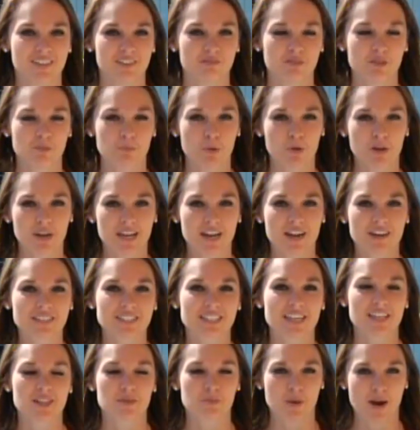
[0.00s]
Reporting
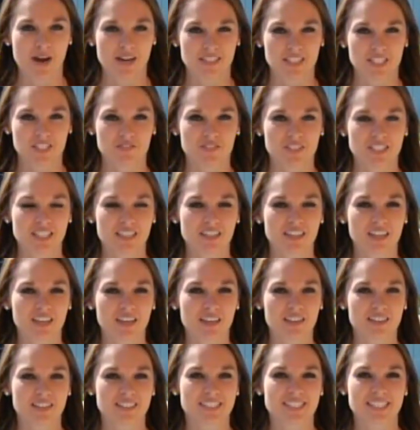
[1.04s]
outside the practice
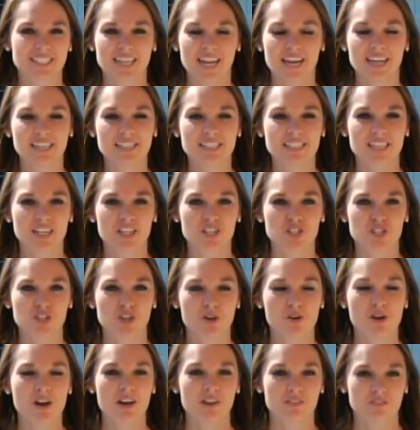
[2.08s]
facility, this is Katie
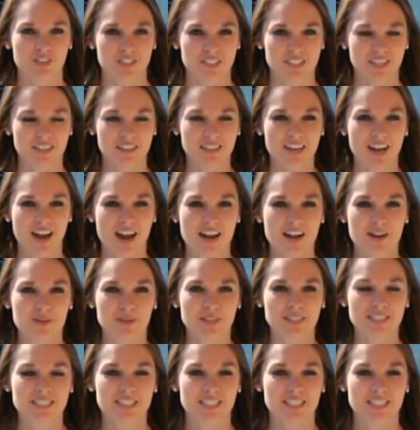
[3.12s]
Sextro for Daily Iowan